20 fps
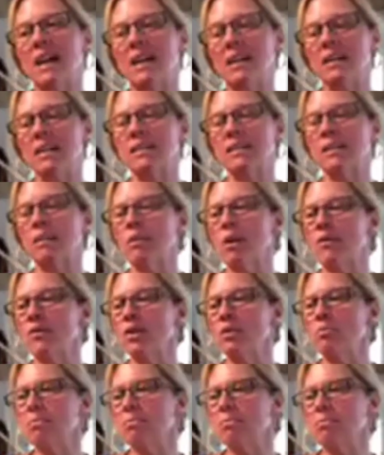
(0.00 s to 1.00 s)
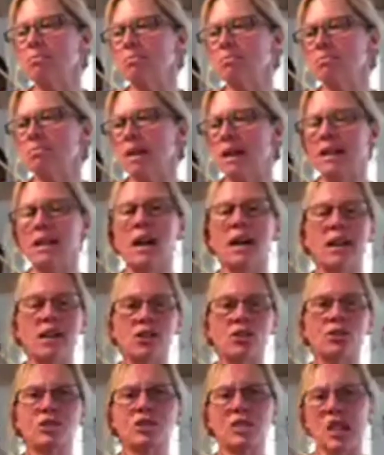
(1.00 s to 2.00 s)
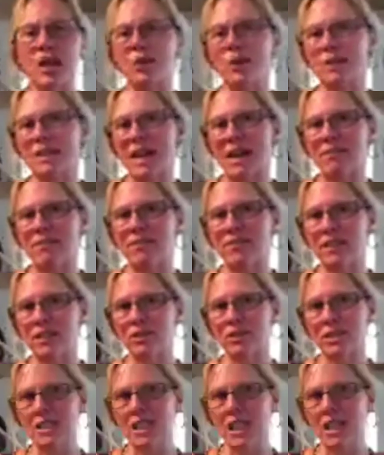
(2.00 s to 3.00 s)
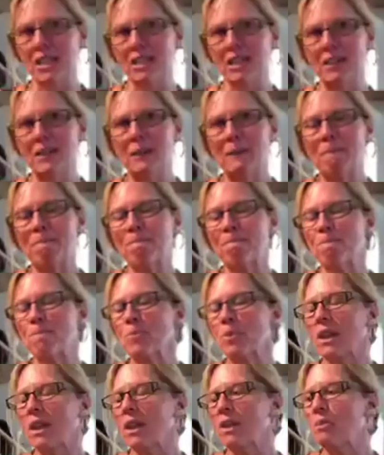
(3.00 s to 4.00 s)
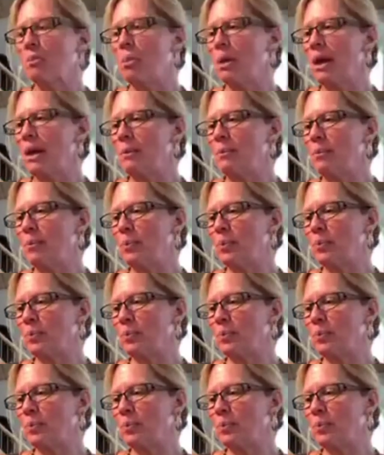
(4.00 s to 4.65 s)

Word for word: and some of you may not understand what that feels like, but